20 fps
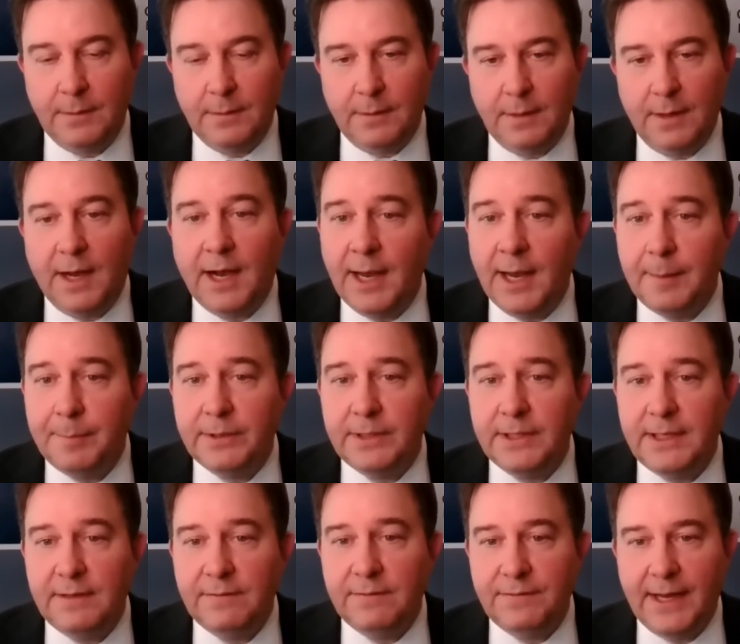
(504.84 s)
I
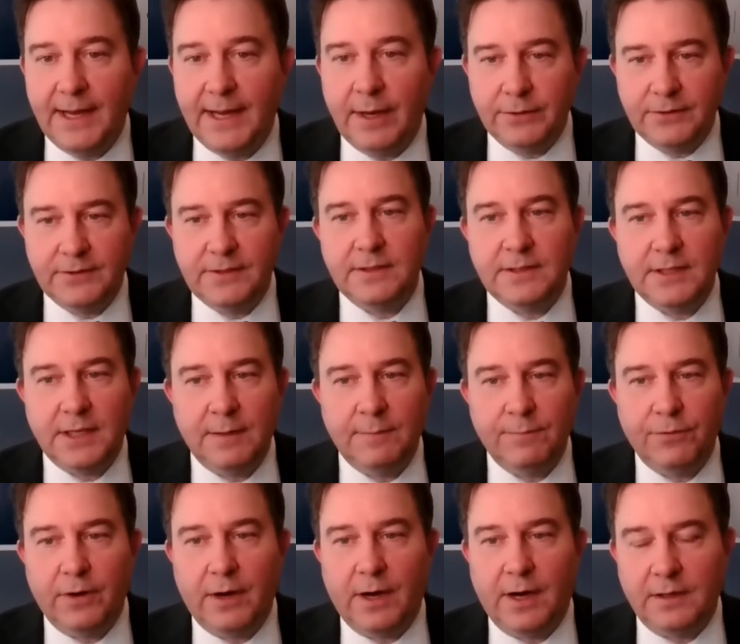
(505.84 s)
believe now is the time
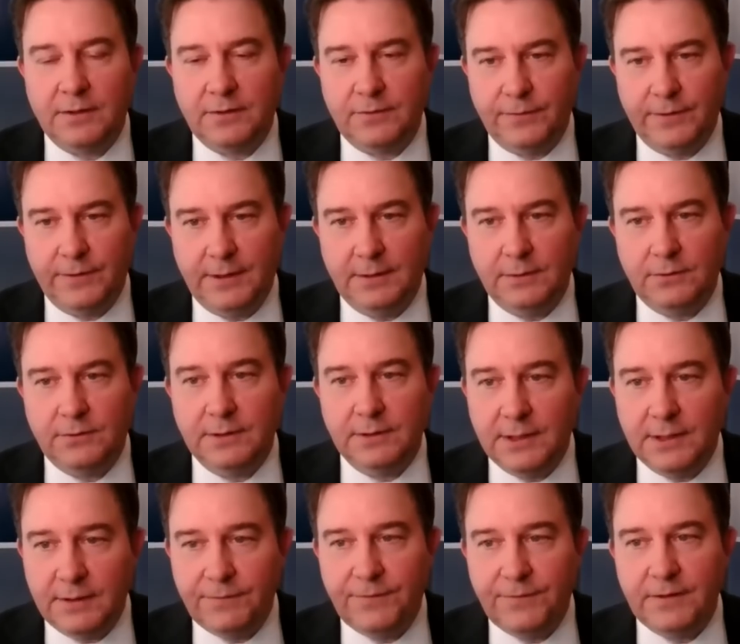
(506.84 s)
for OSFI to
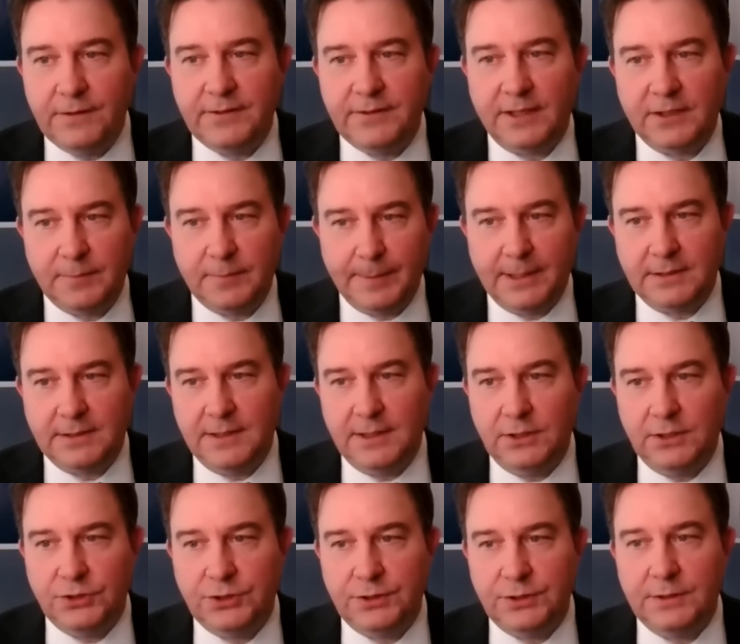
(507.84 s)
lift this
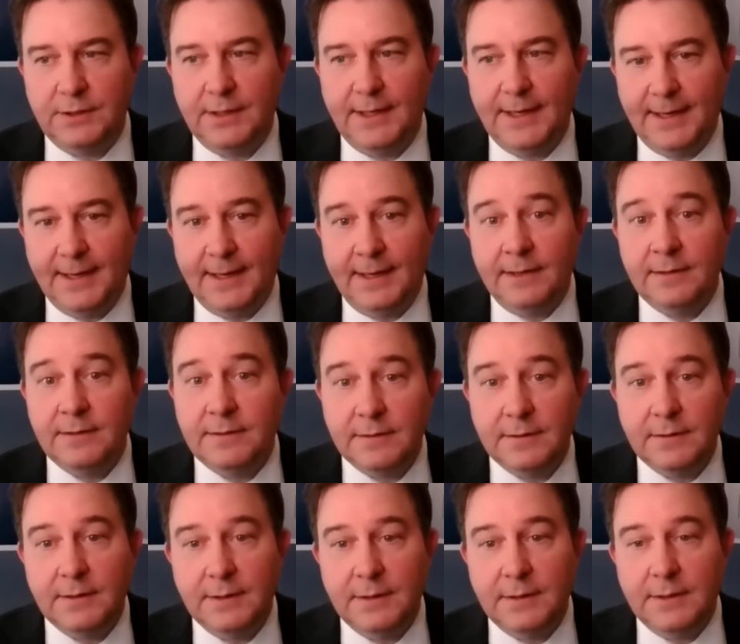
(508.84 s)
expectation, and
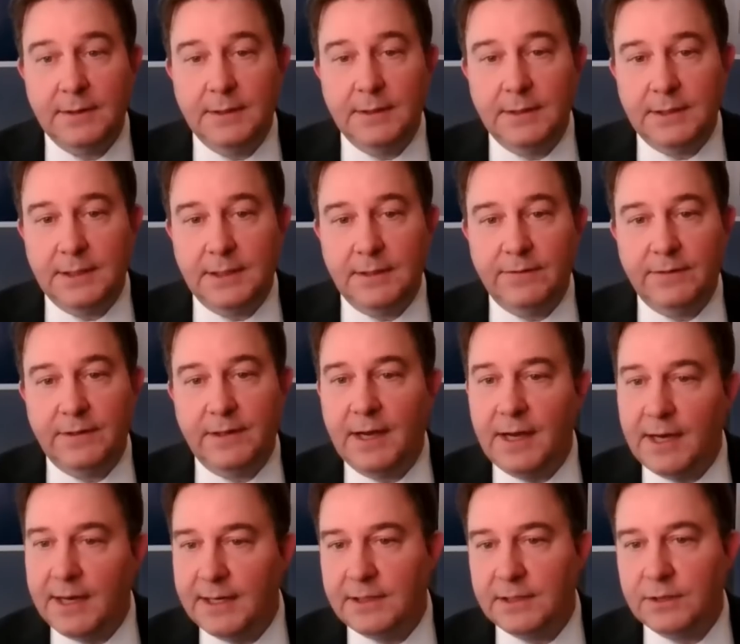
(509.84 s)
given the
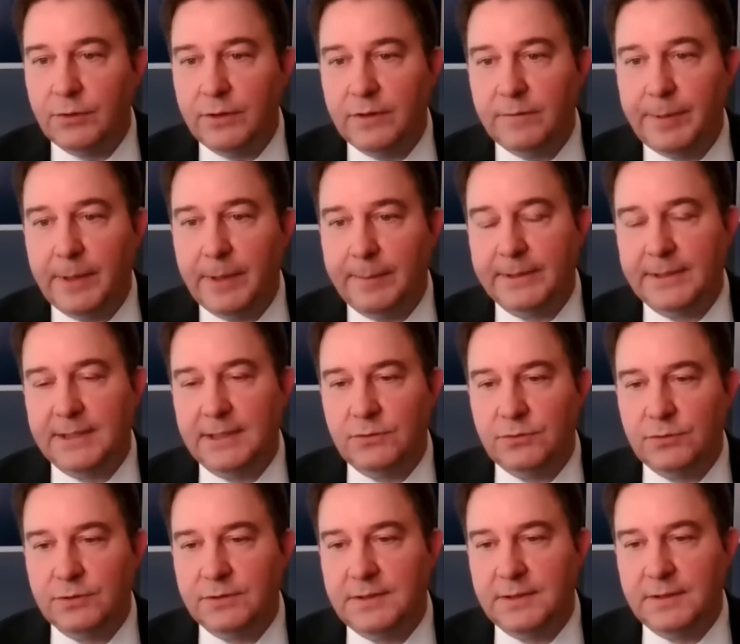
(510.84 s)
high degree of public
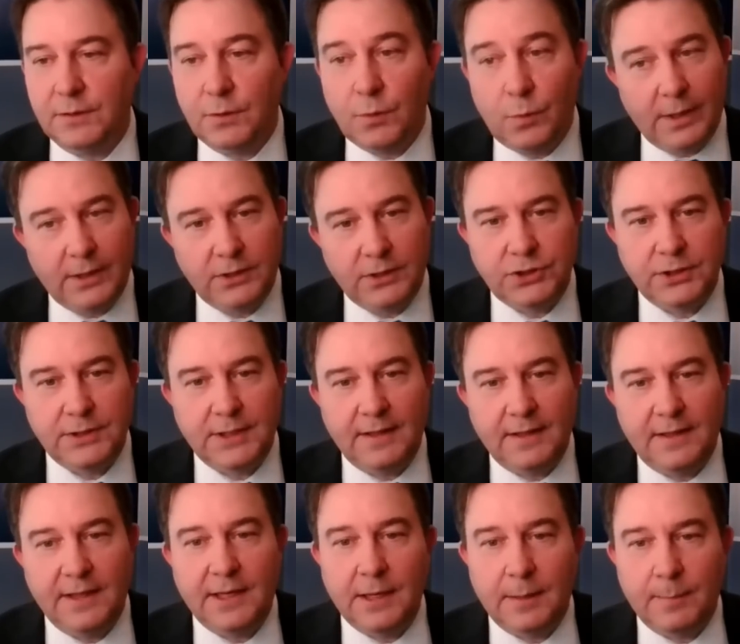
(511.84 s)
interest in the question, I
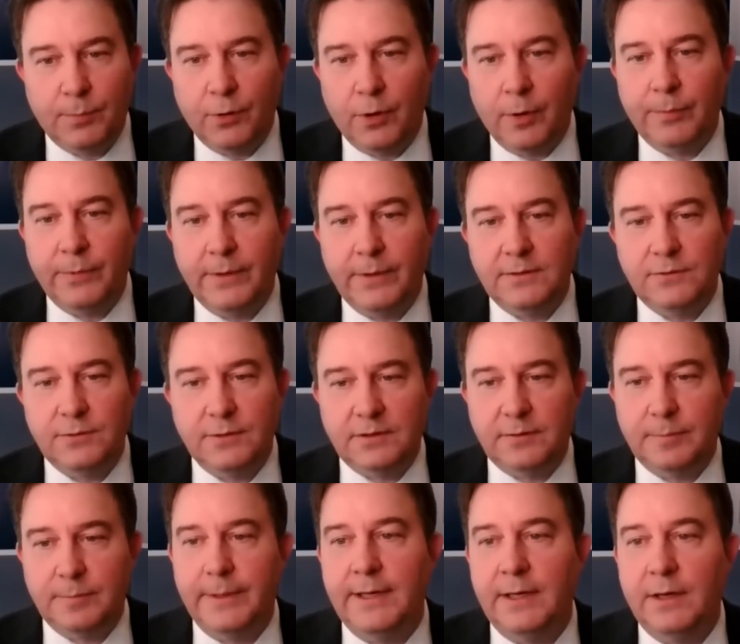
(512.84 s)
think it appropriate to
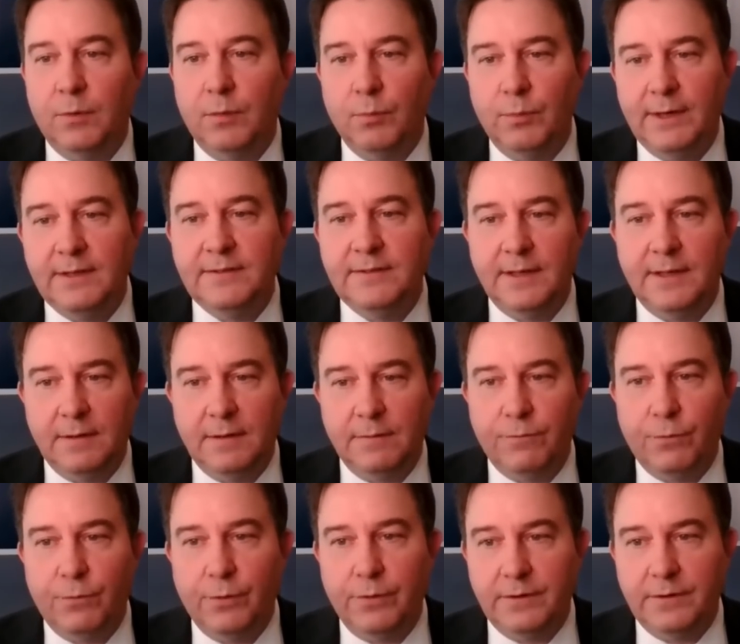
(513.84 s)
explain our reasoning
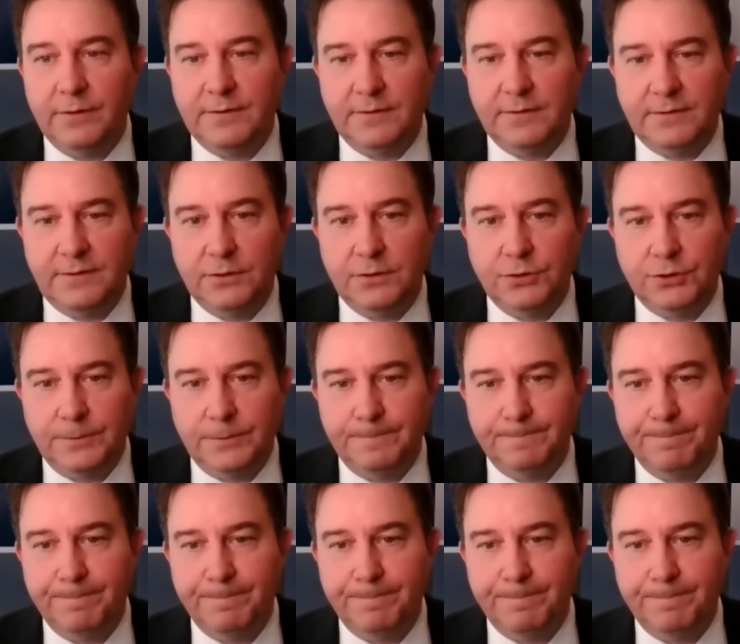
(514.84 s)
for this decision.